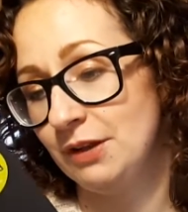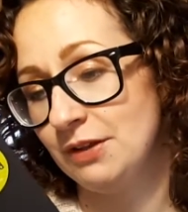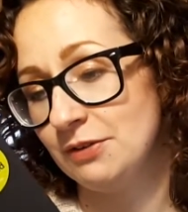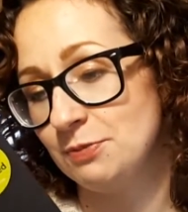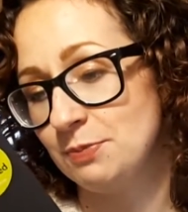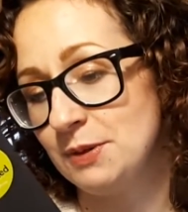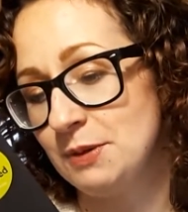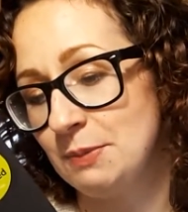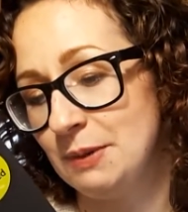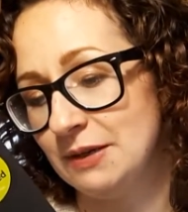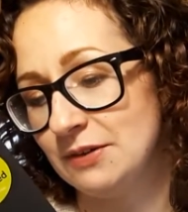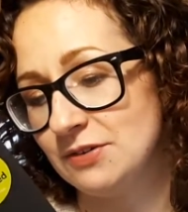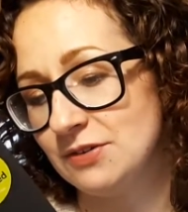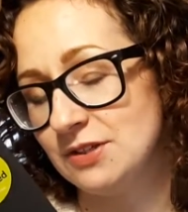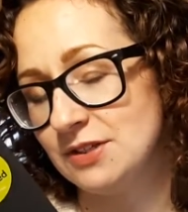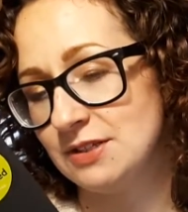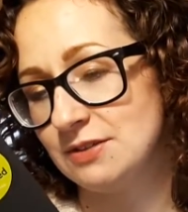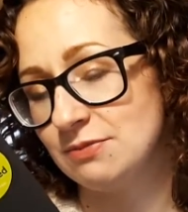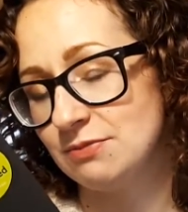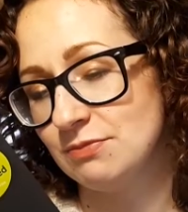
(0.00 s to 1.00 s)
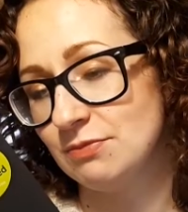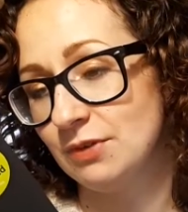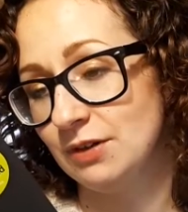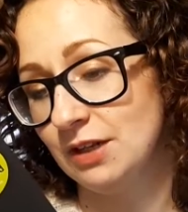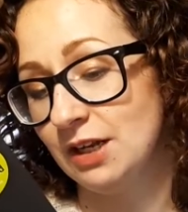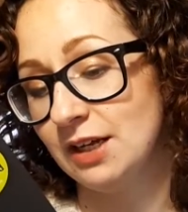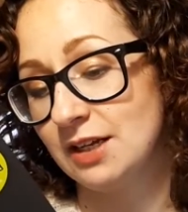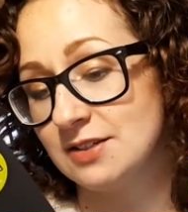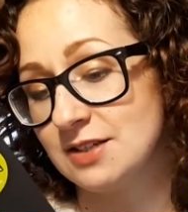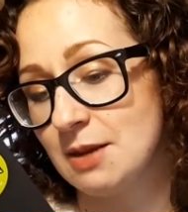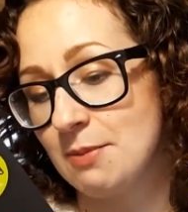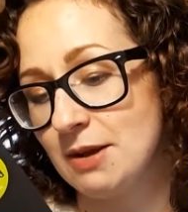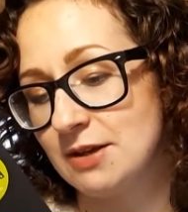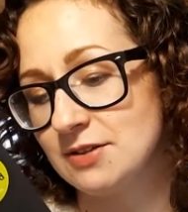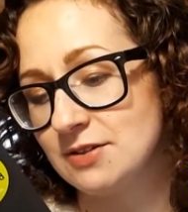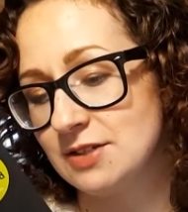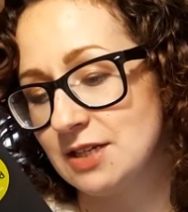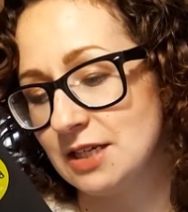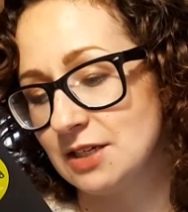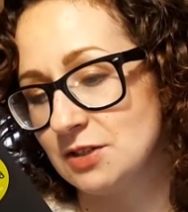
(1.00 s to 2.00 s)
been about, like I say, about
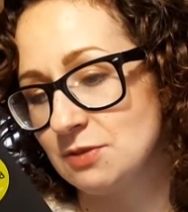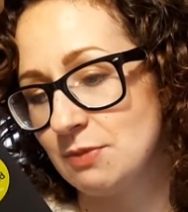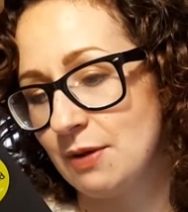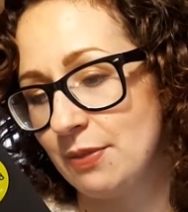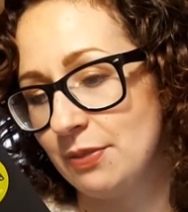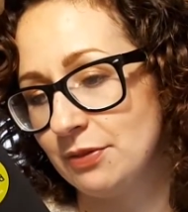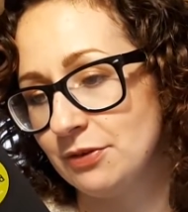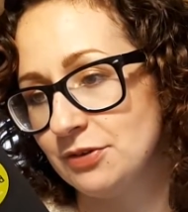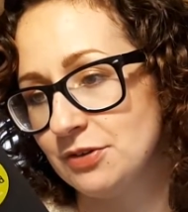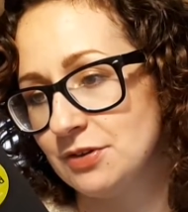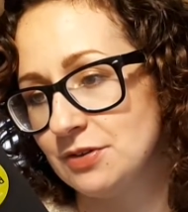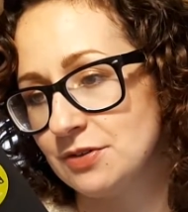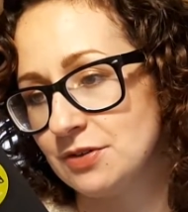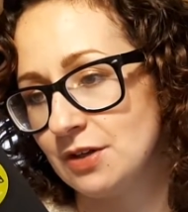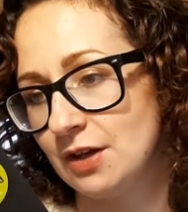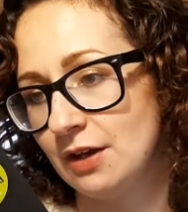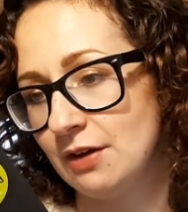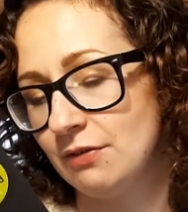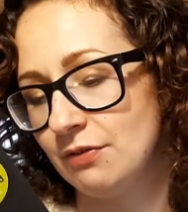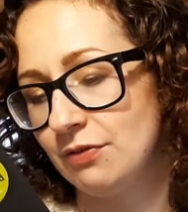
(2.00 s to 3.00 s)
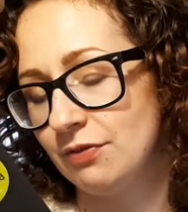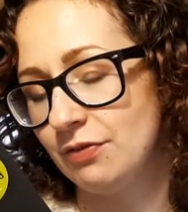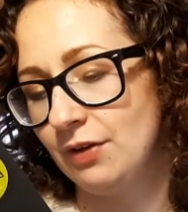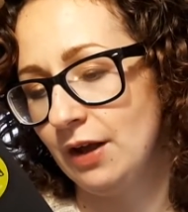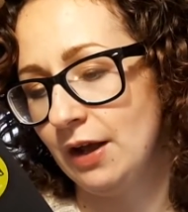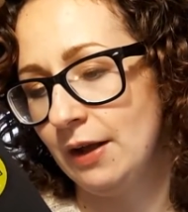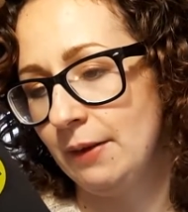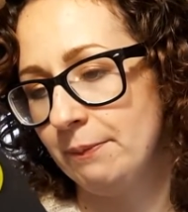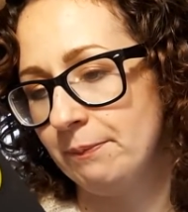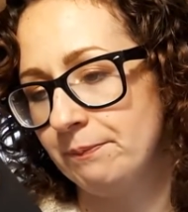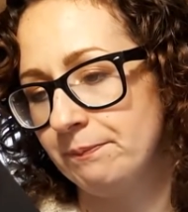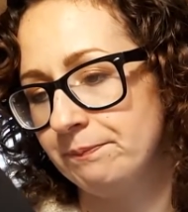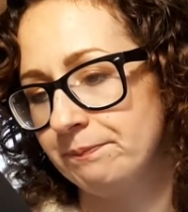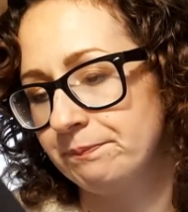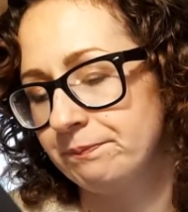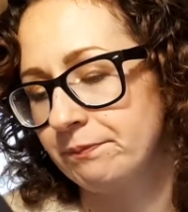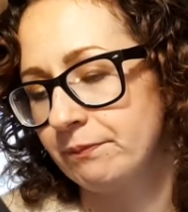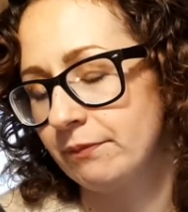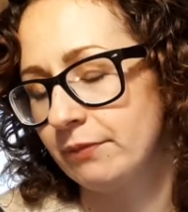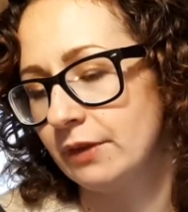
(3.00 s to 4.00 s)
6 months since I've...
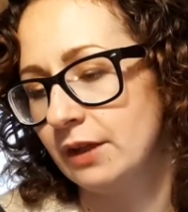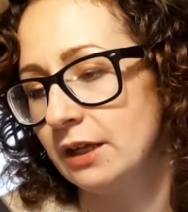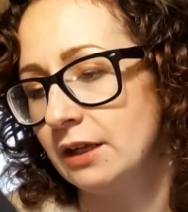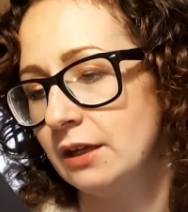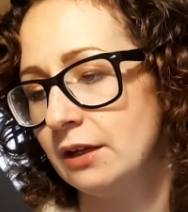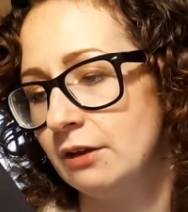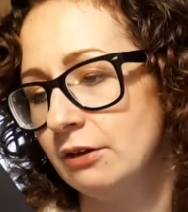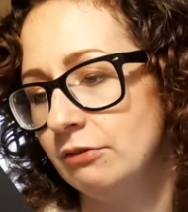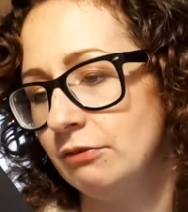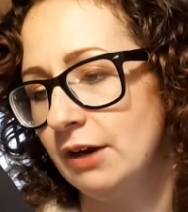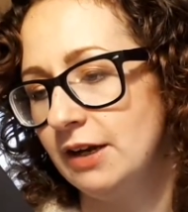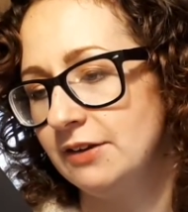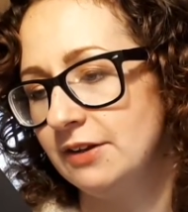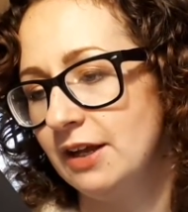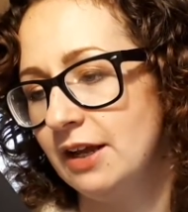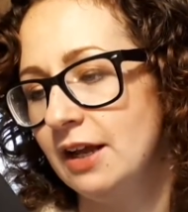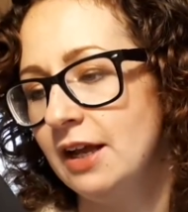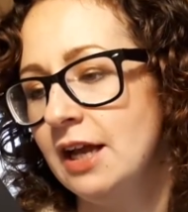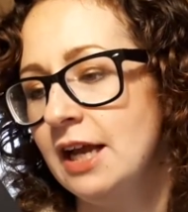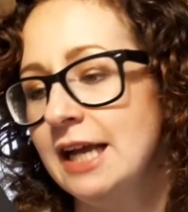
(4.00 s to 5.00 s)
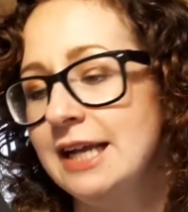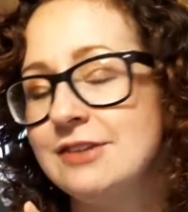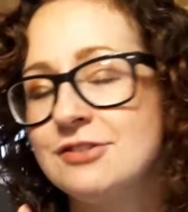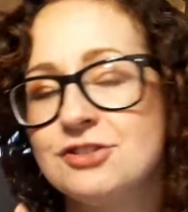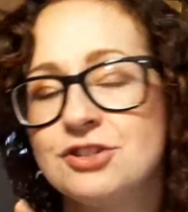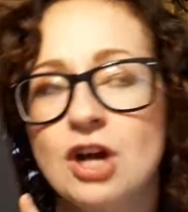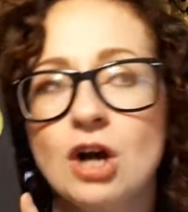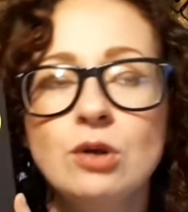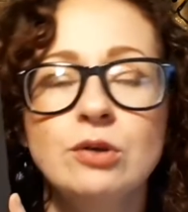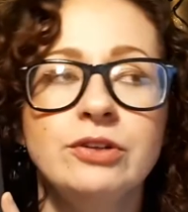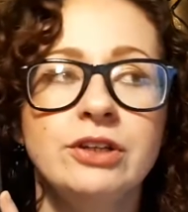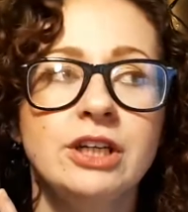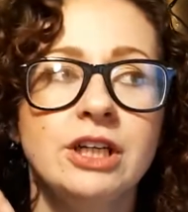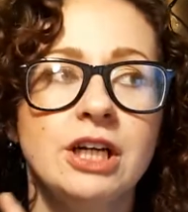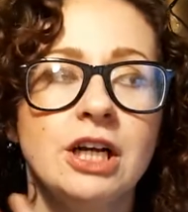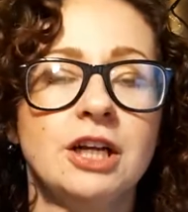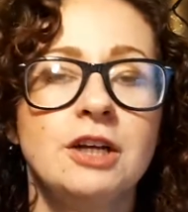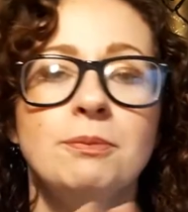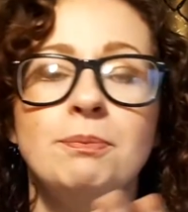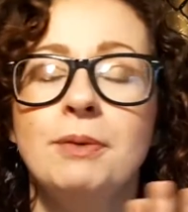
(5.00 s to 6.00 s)
read it. It's told in a
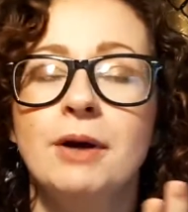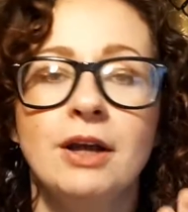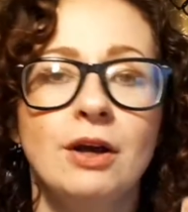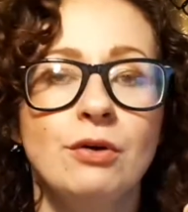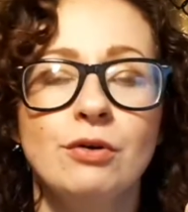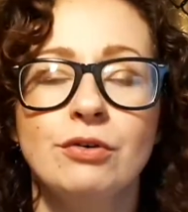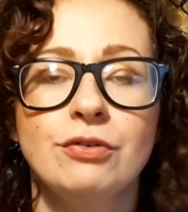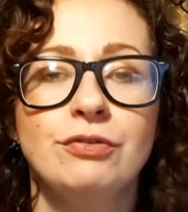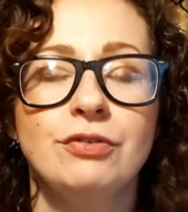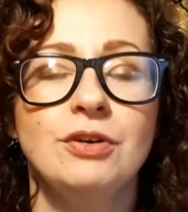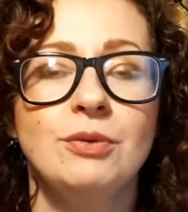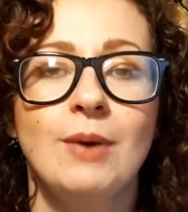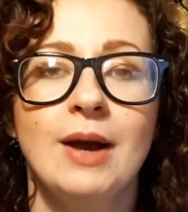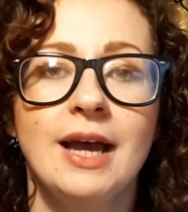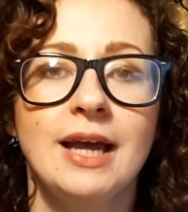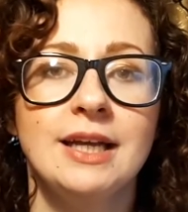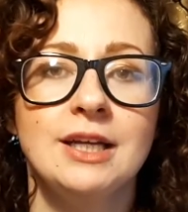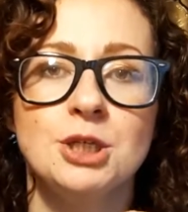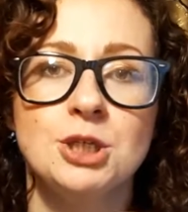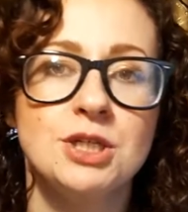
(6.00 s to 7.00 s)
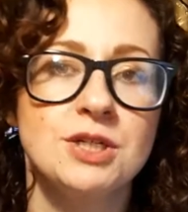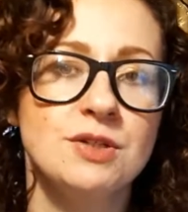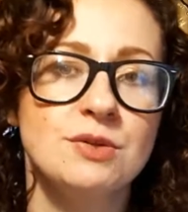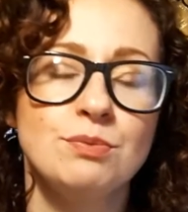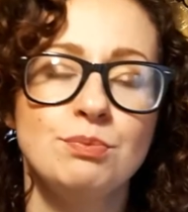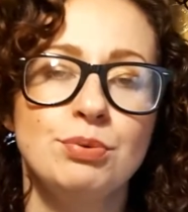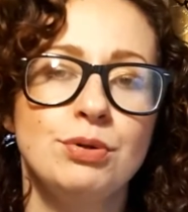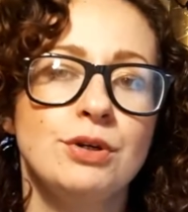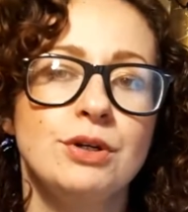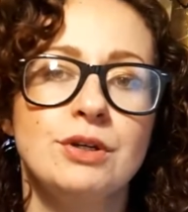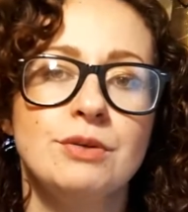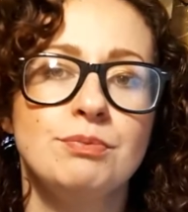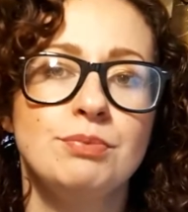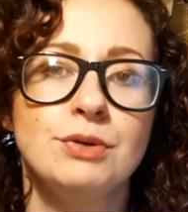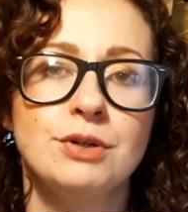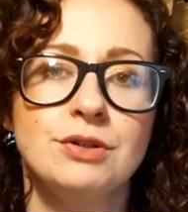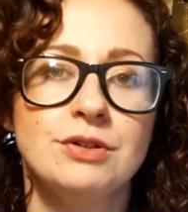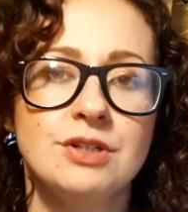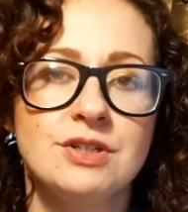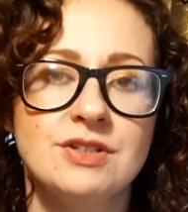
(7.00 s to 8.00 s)
kind of biography way. She doesn't put
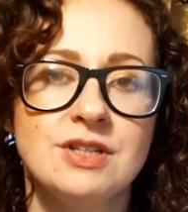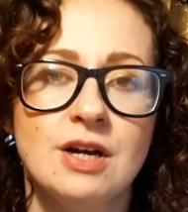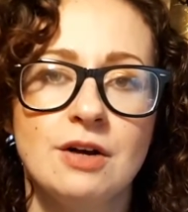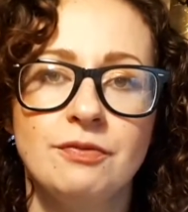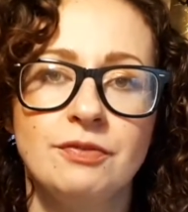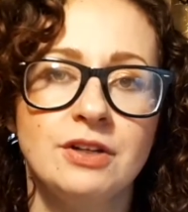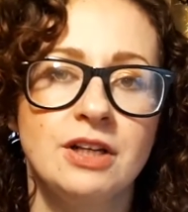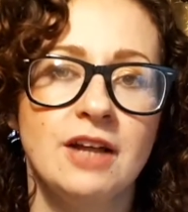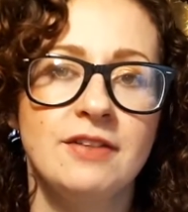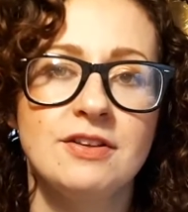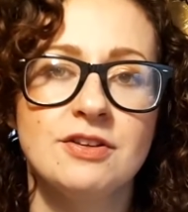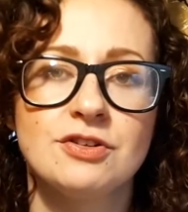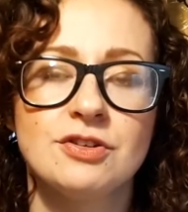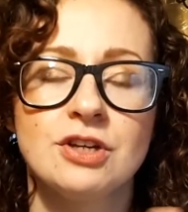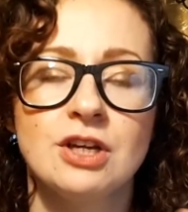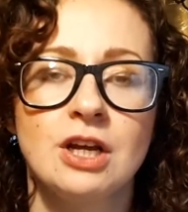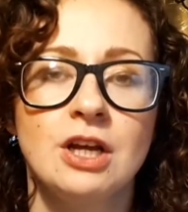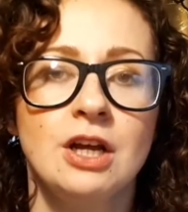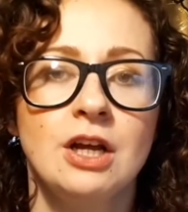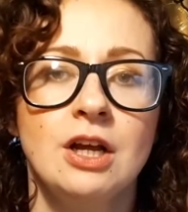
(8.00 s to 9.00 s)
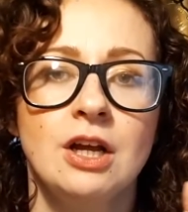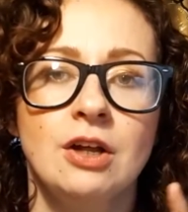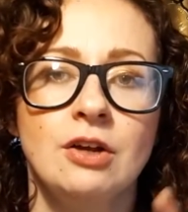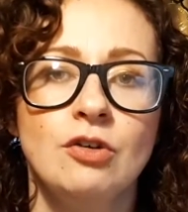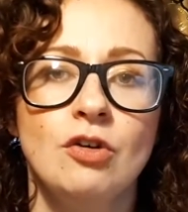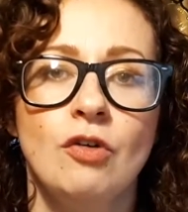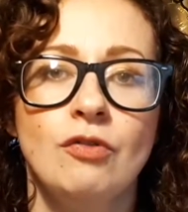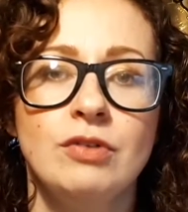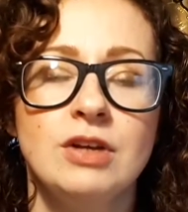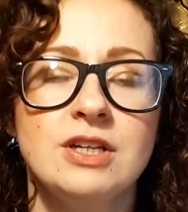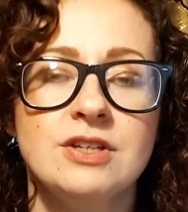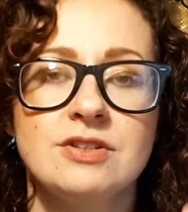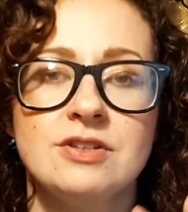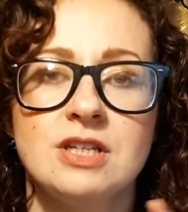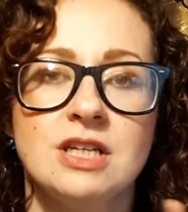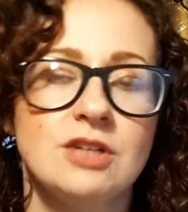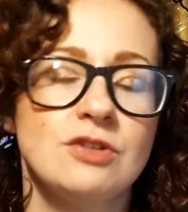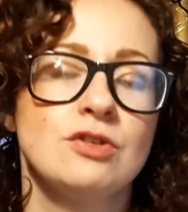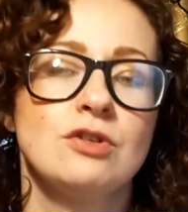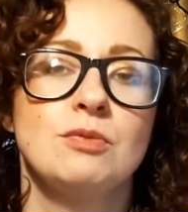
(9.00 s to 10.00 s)
herself in like this
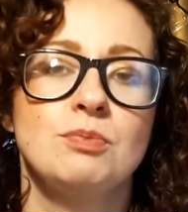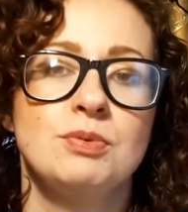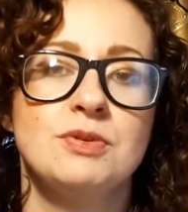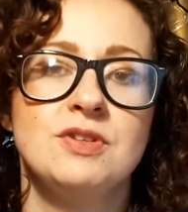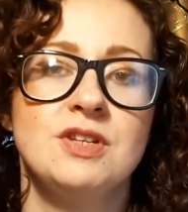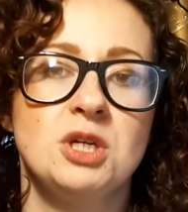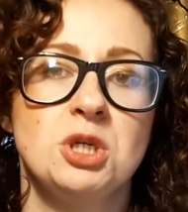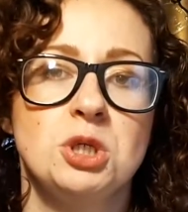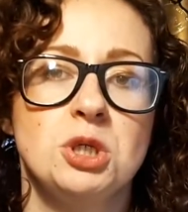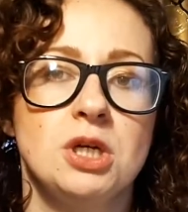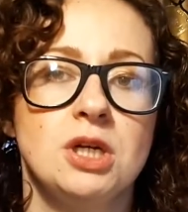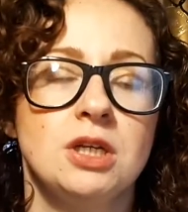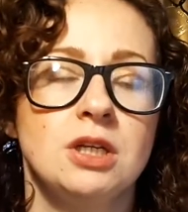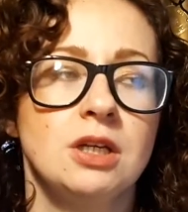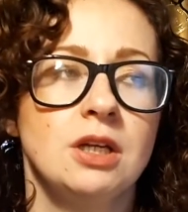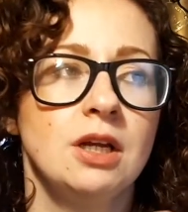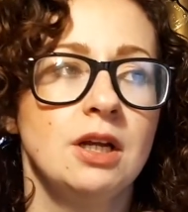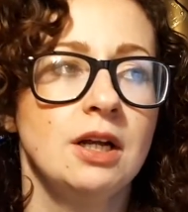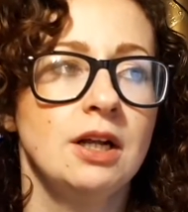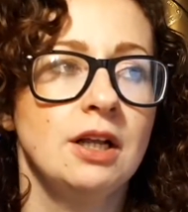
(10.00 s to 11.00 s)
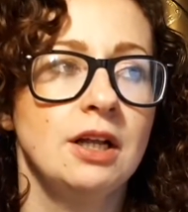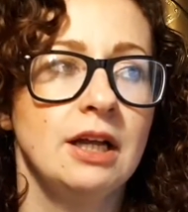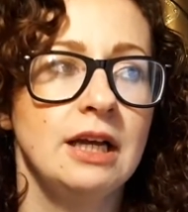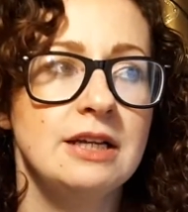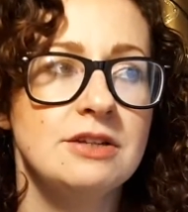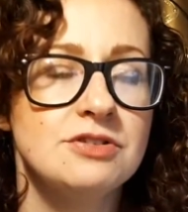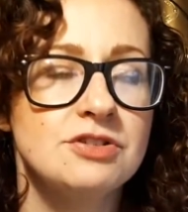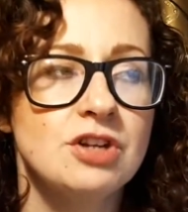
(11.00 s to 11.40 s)
novelistic sort of position. It's